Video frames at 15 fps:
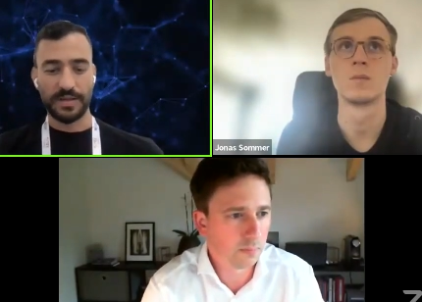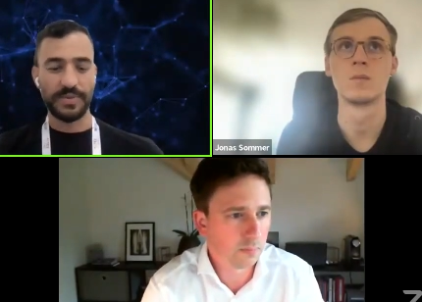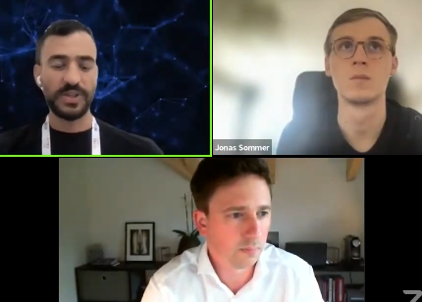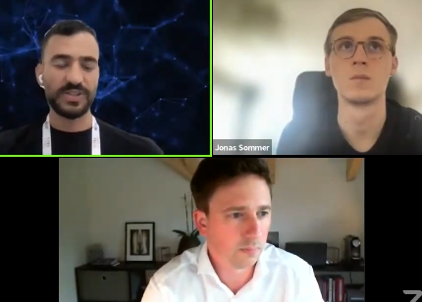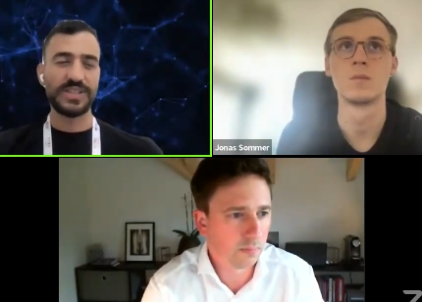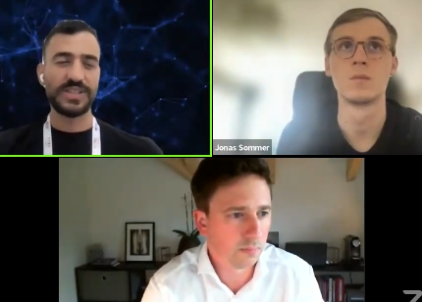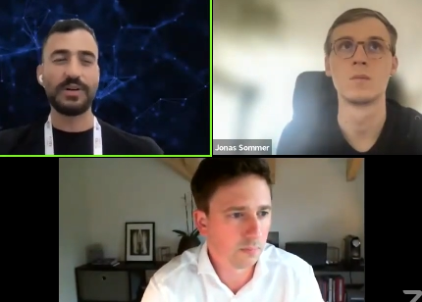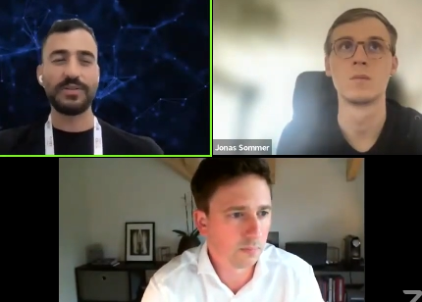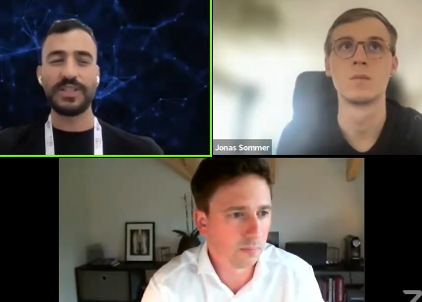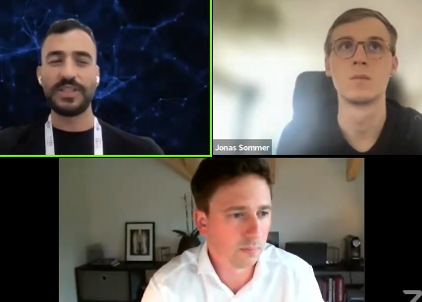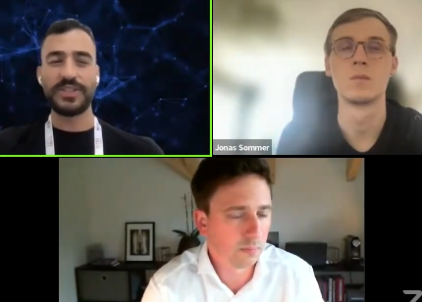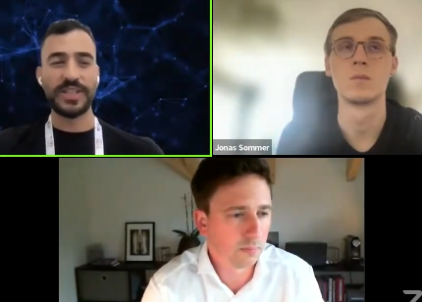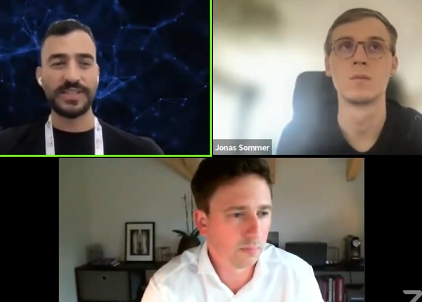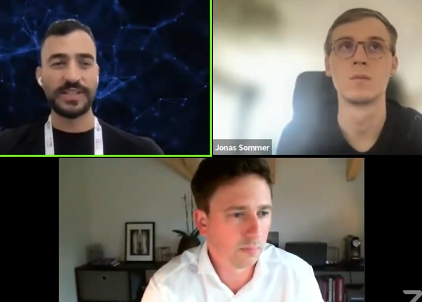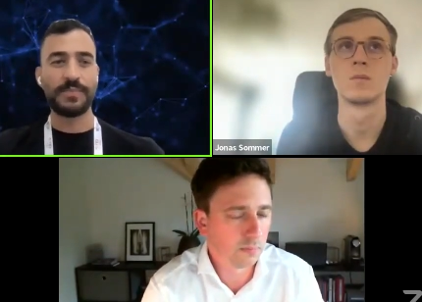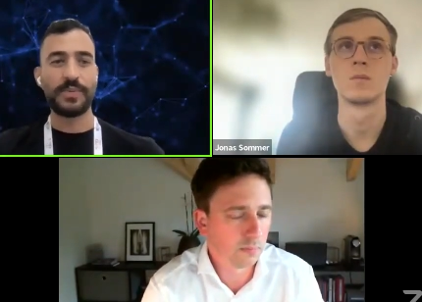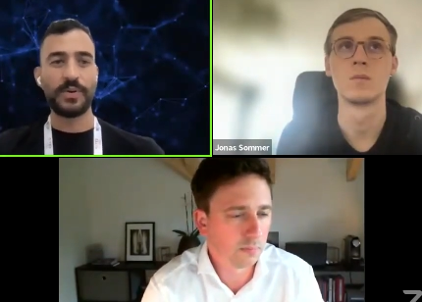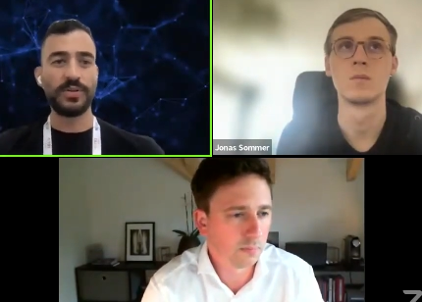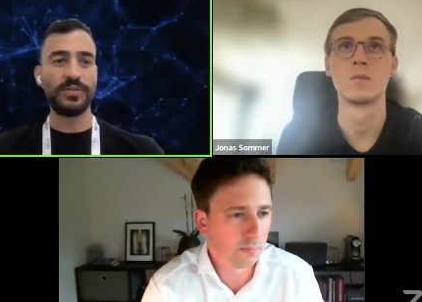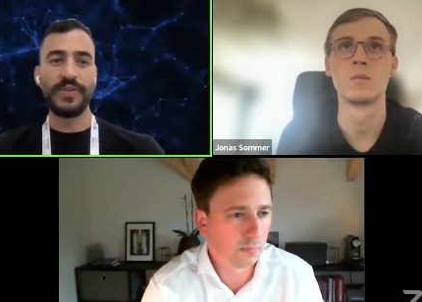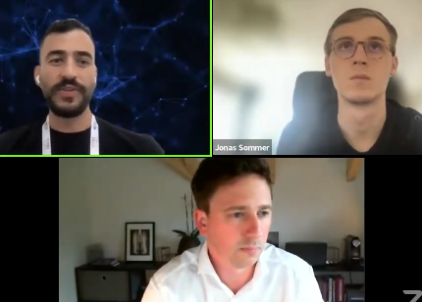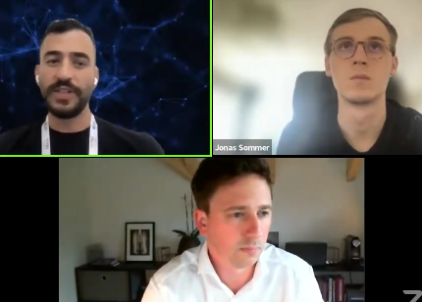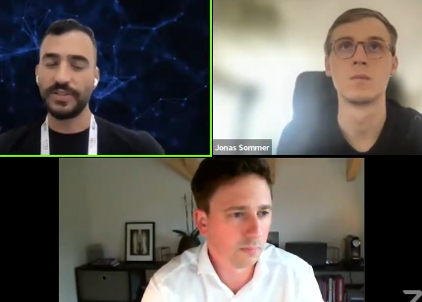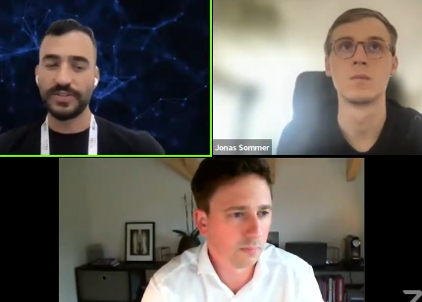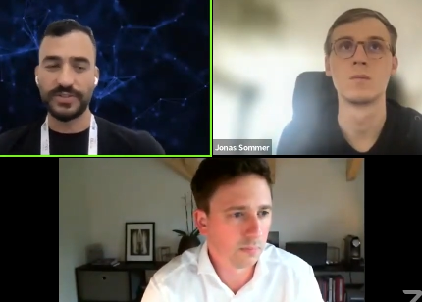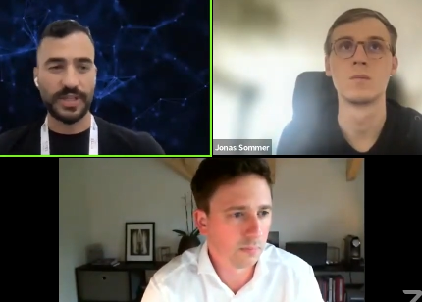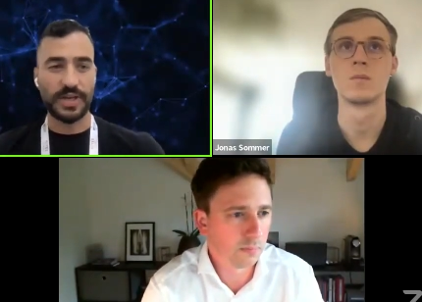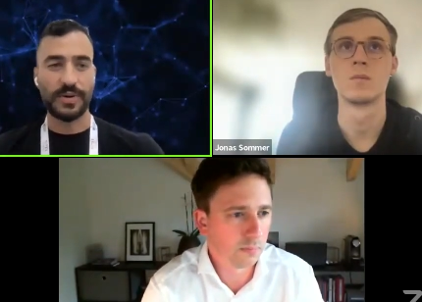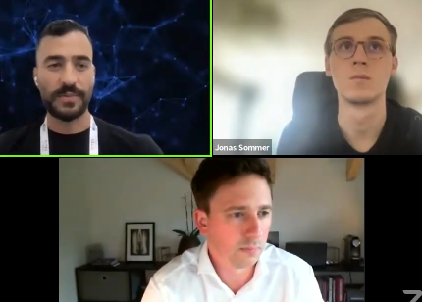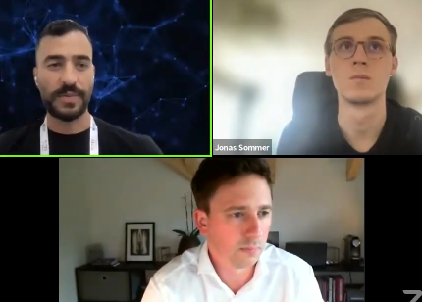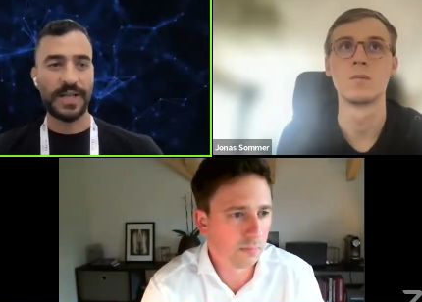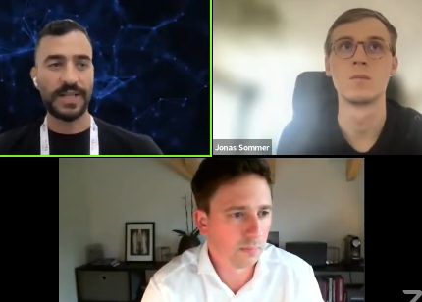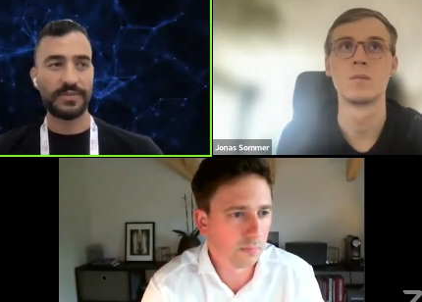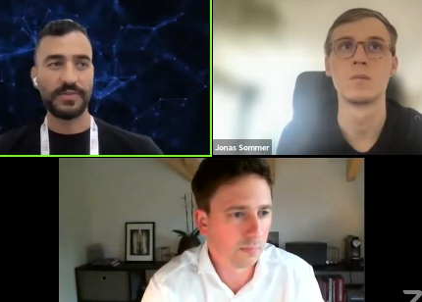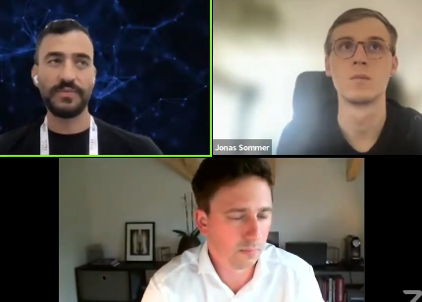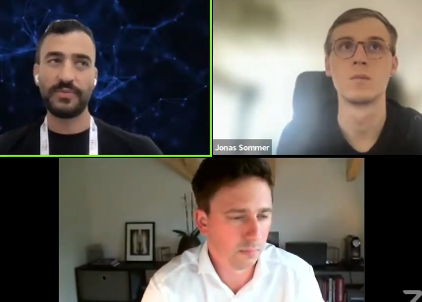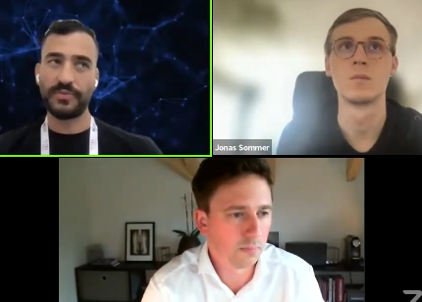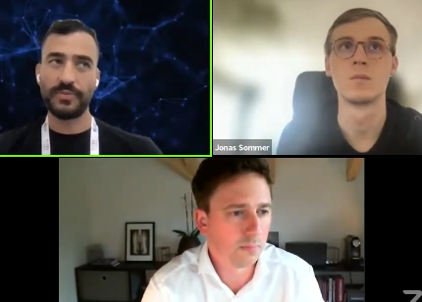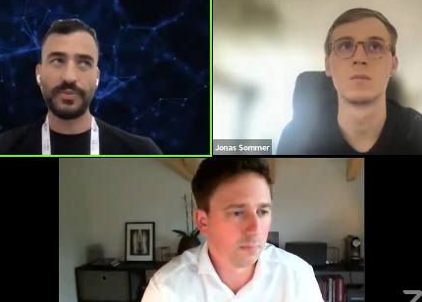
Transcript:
Speaker 1: because now they just upload videos on our platform,